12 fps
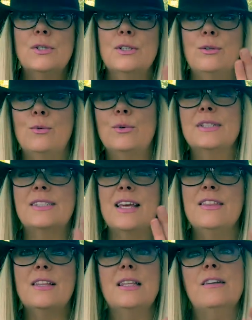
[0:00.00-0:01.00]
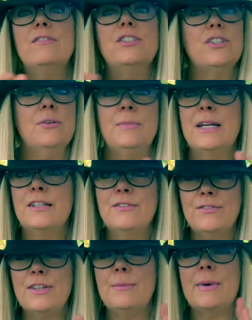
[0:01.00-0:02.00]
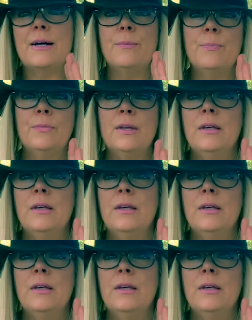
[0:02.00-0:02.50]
we'll say the lovers are male and female.